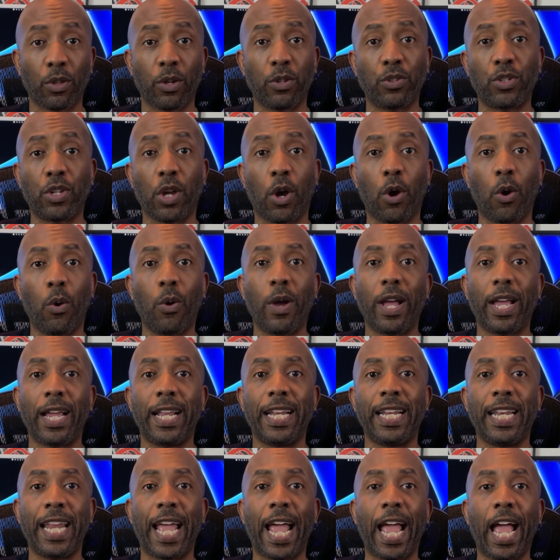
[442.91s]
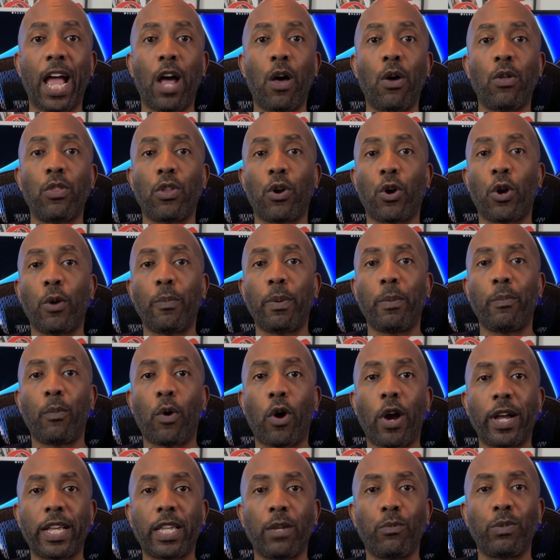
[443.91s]
So now Urban
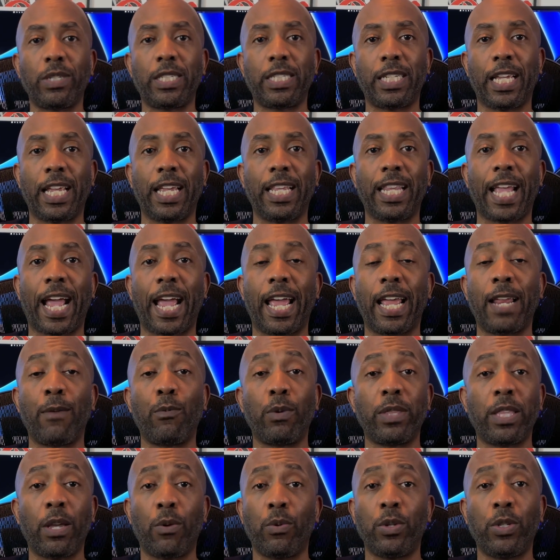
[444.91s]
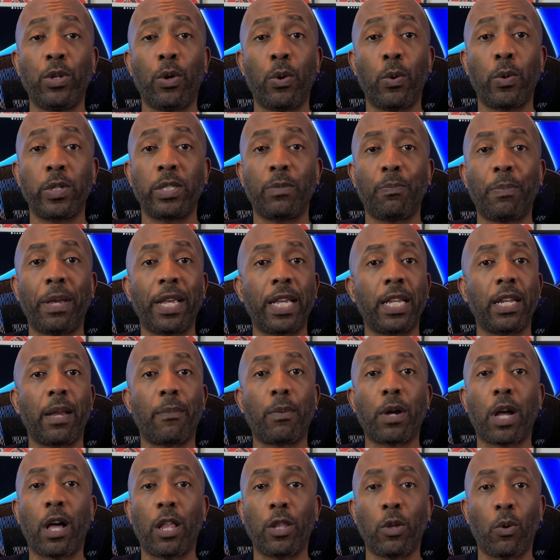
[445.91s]
Market was seeing that, and what they were doing was picking
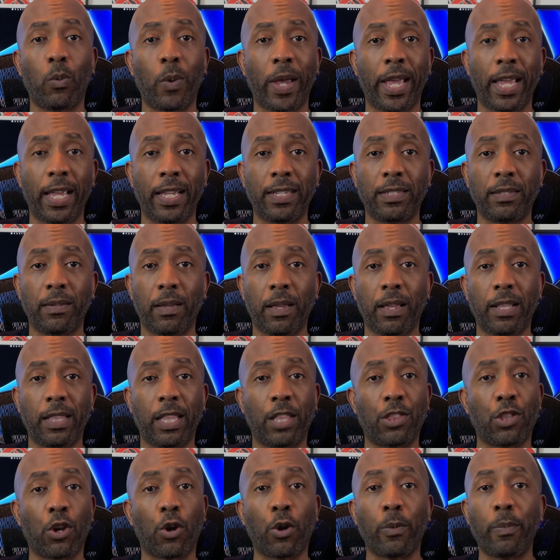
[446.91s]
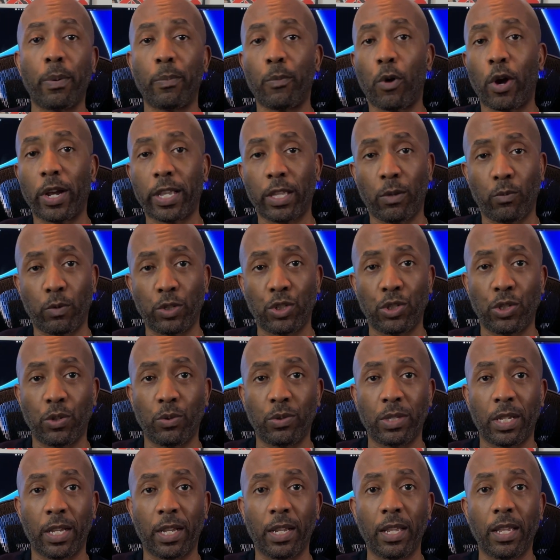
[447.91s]
up colorways that the Urban Market was
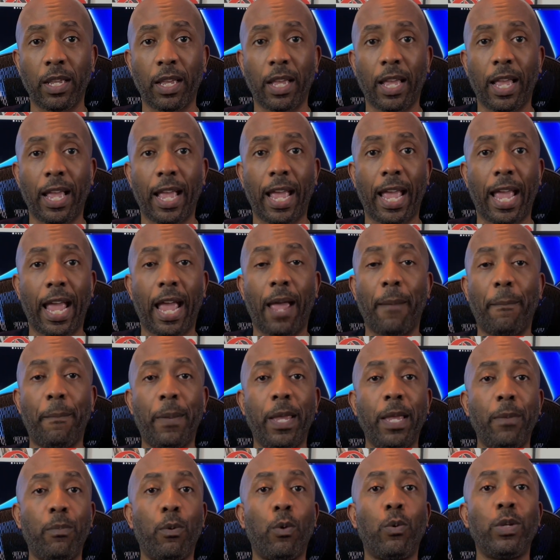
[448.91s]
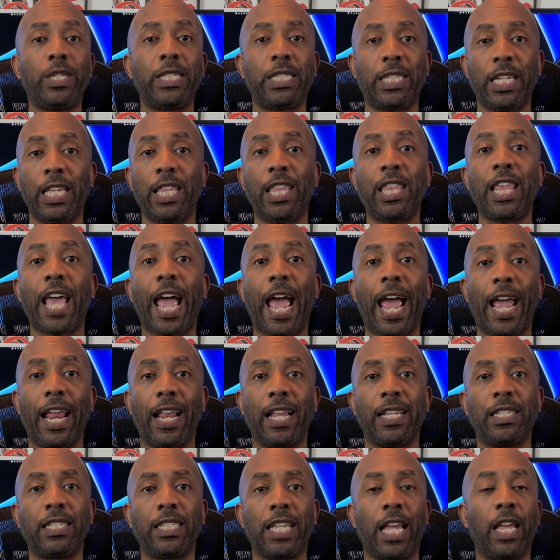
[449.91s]
using, and people would see that
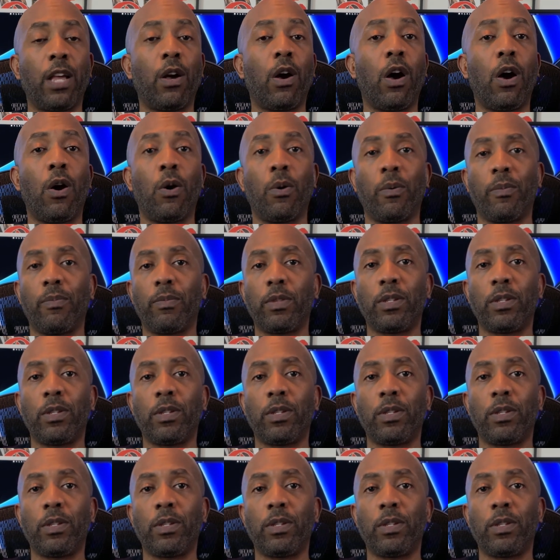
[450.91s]
and say, oh,